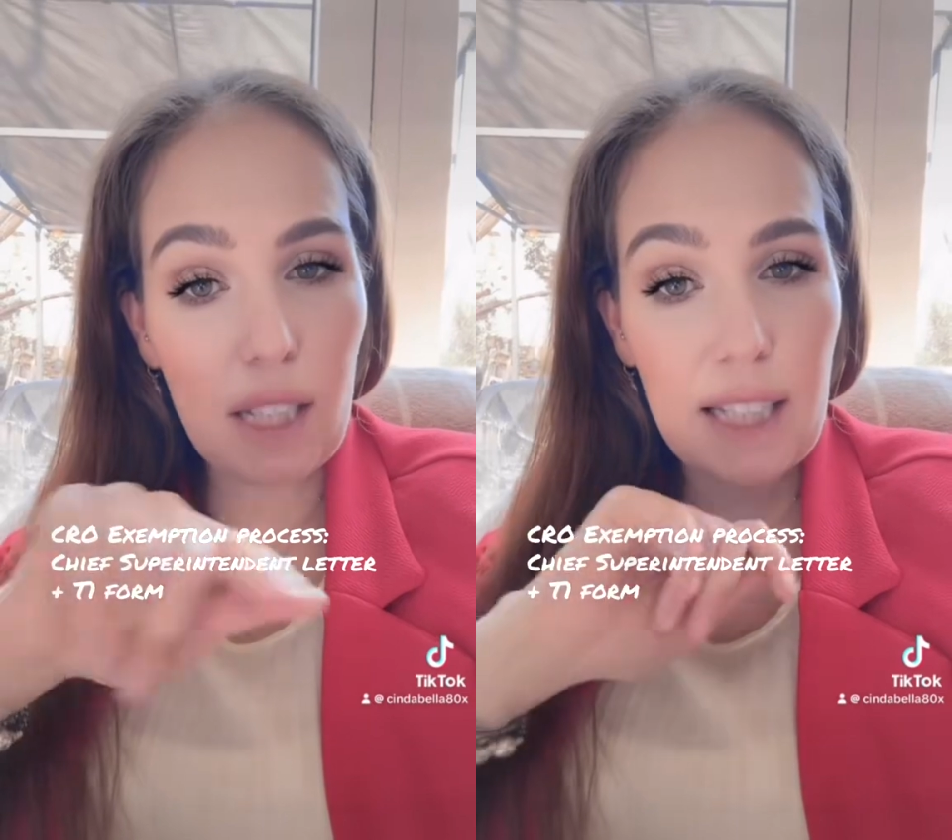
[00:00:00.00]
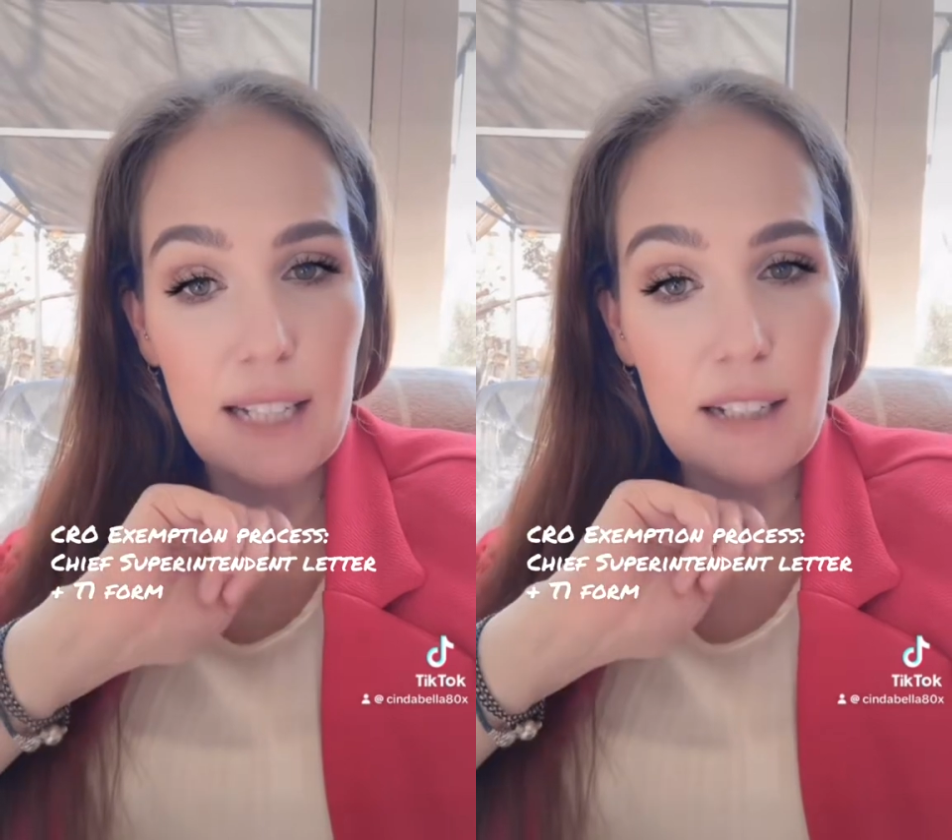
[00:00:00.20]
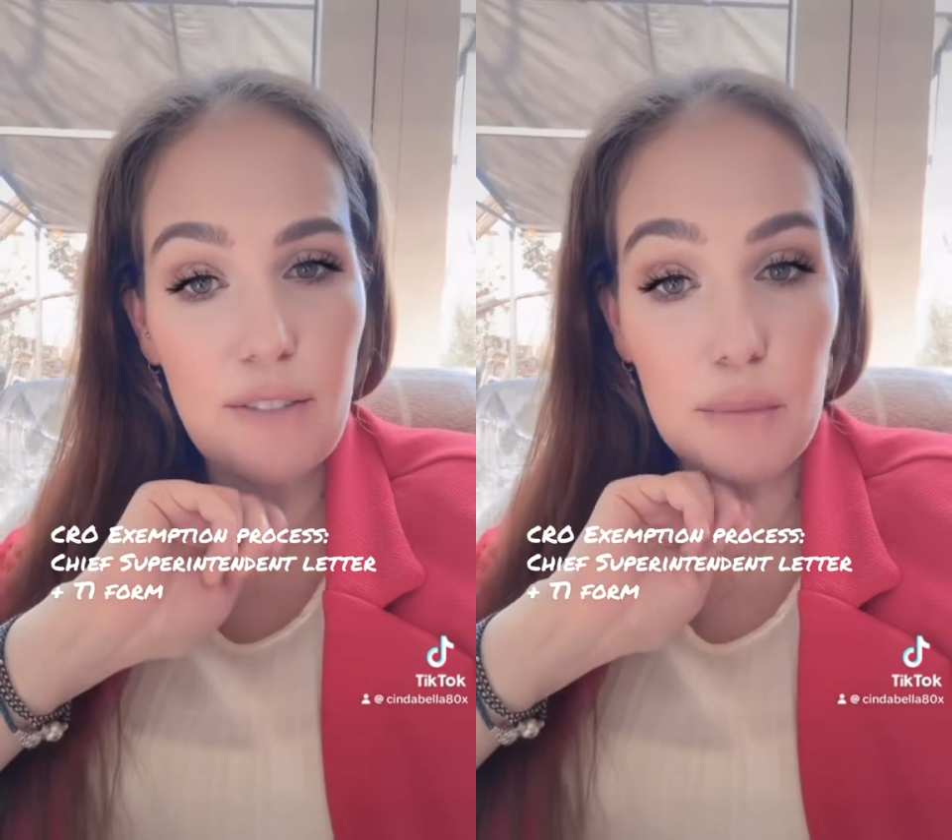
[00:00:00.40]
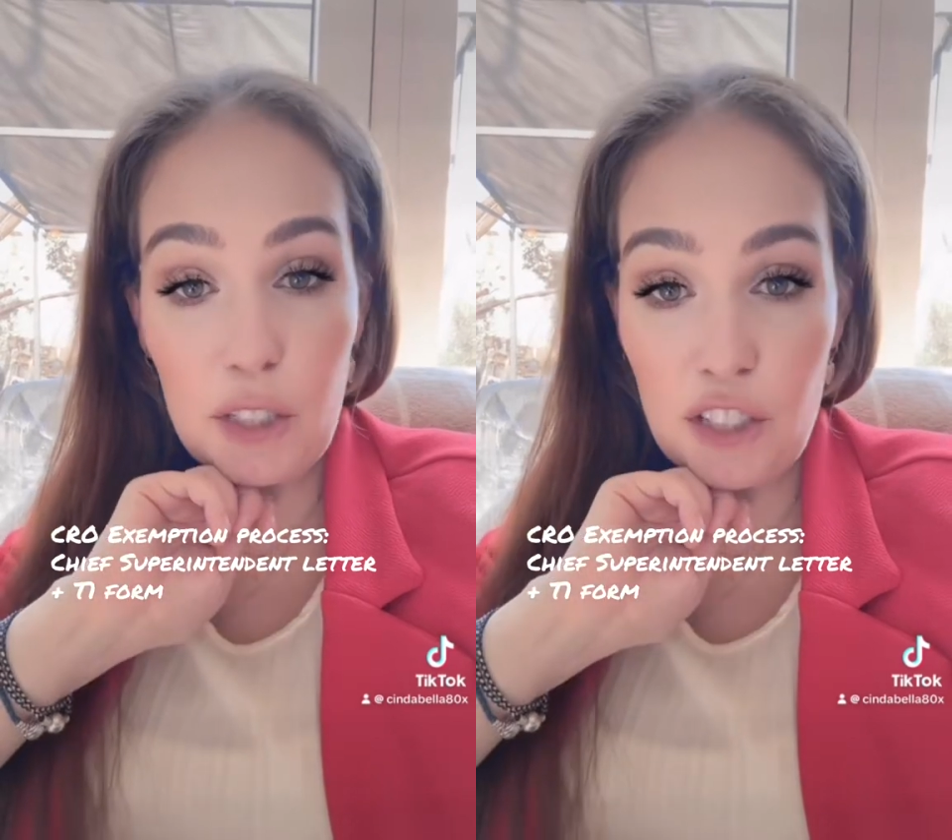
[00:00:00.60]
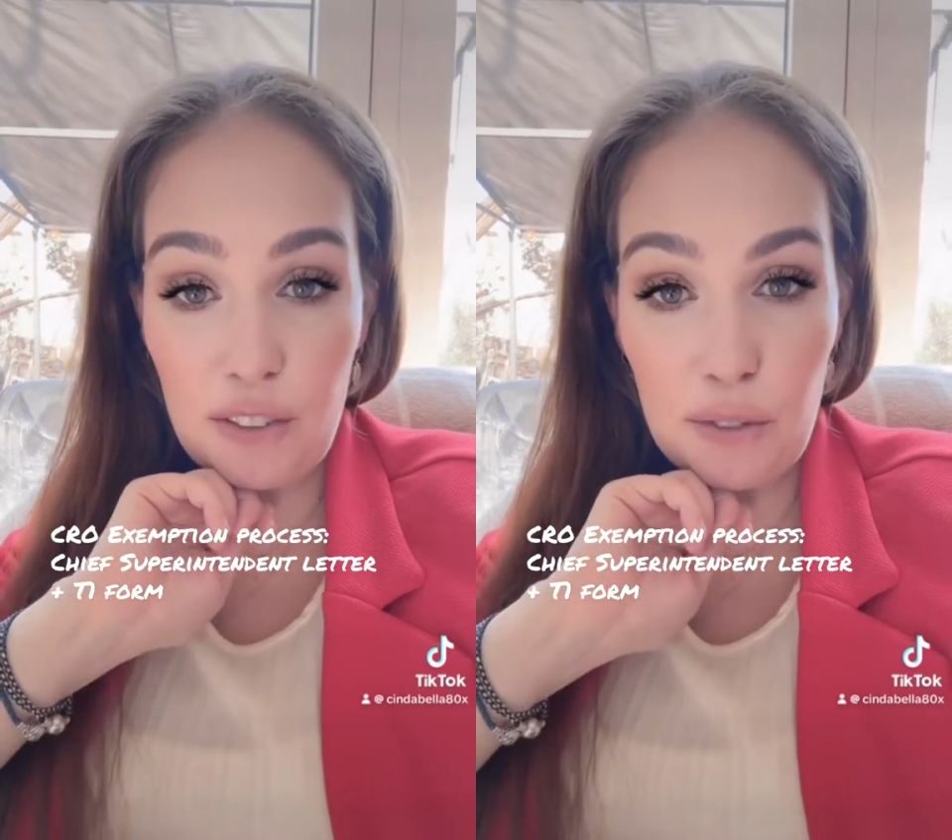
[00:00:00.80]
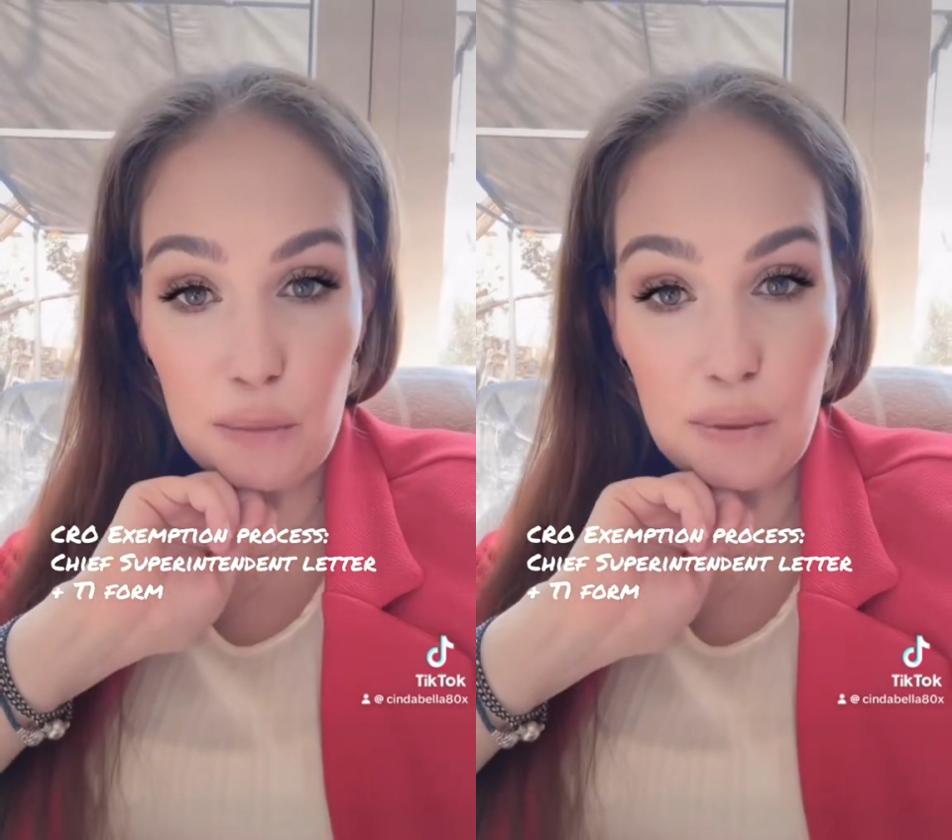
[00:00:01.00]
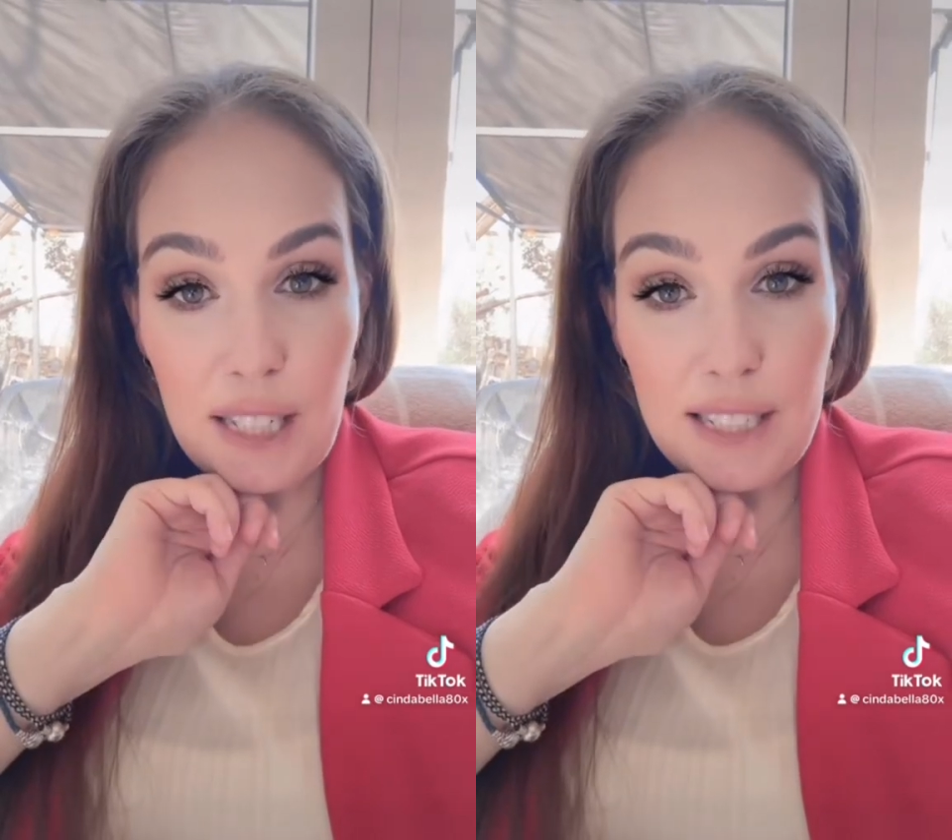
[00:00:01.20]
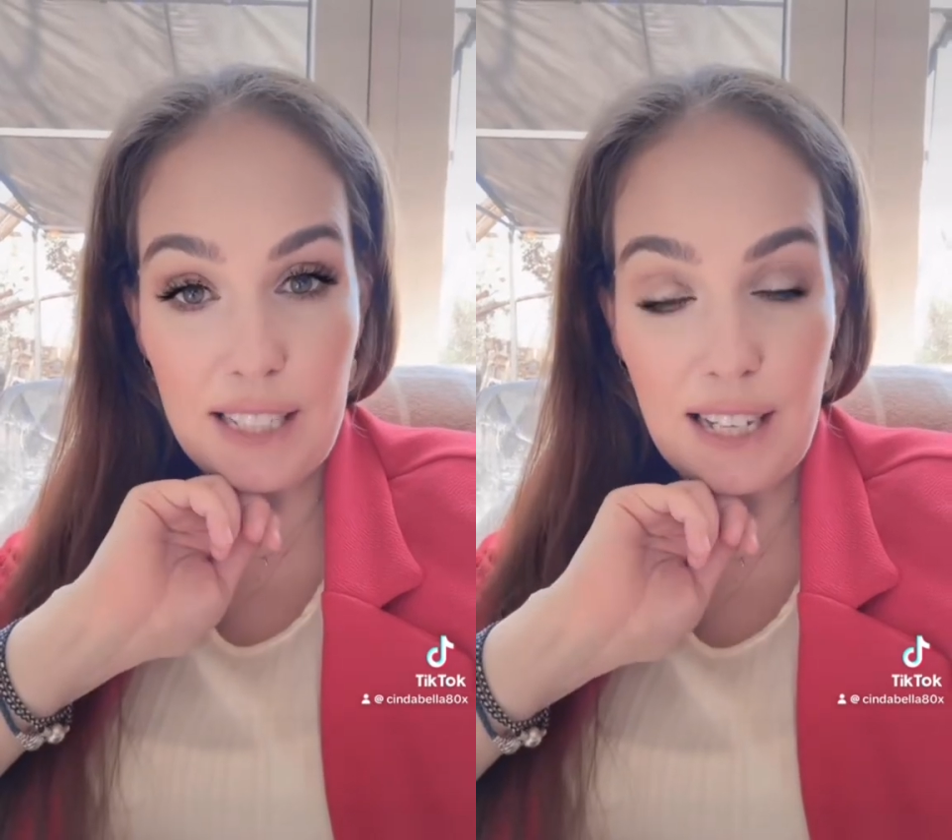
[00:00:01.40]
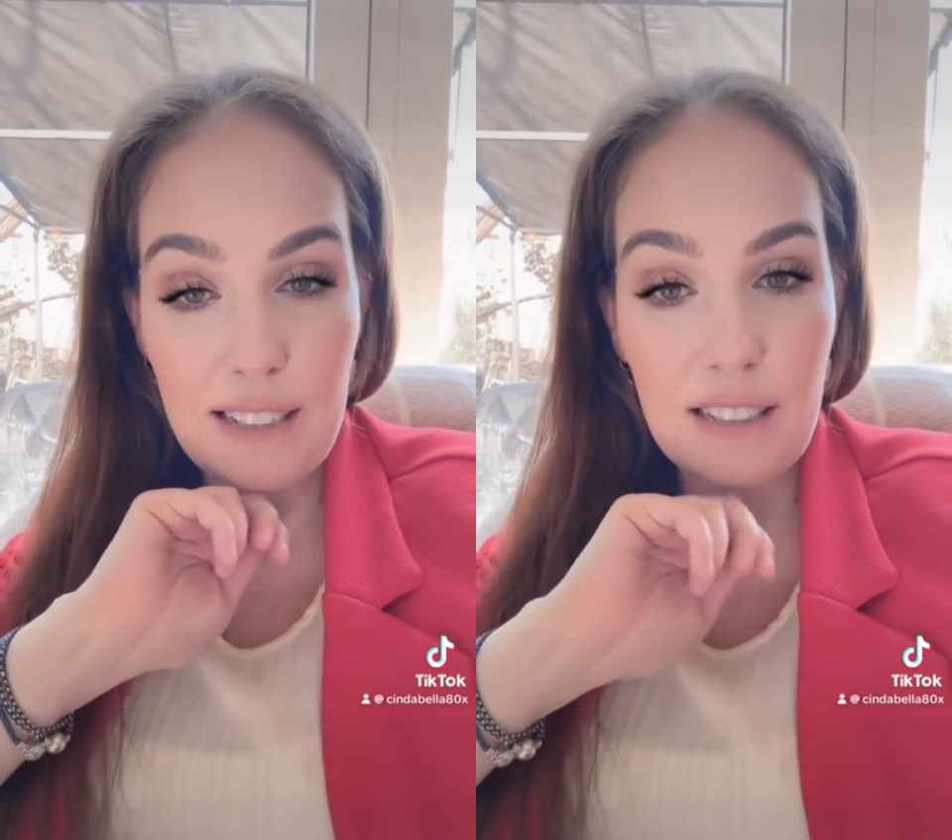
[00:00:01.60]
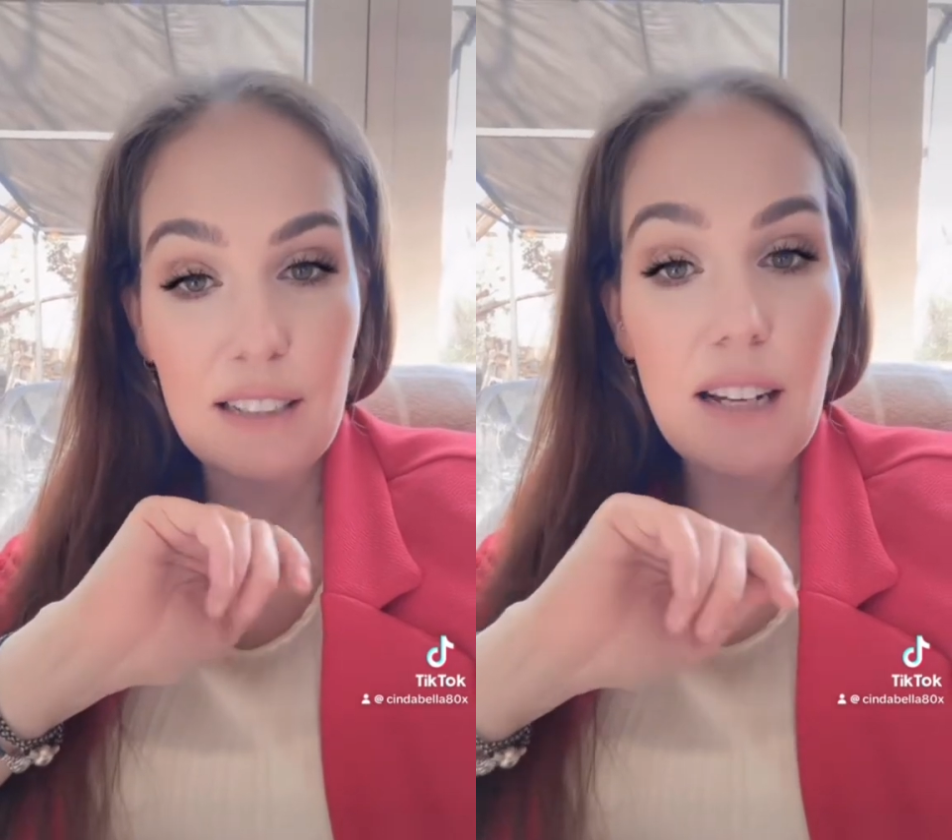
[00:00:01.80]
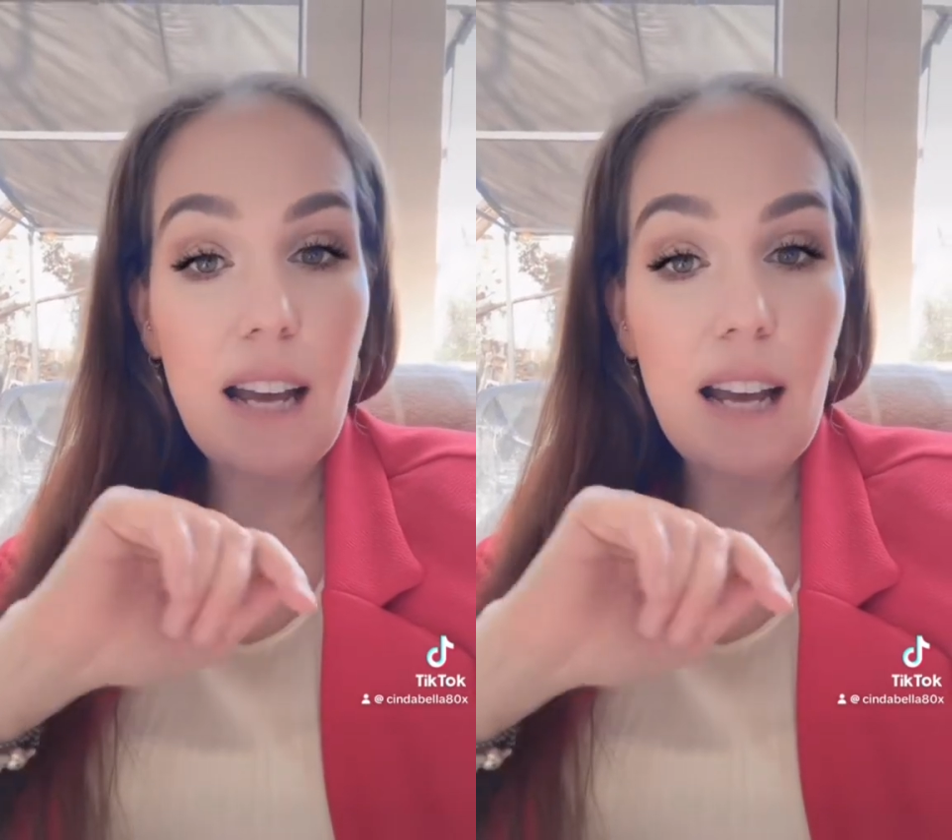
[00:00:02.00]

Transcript: letter from the Chief Superintendent,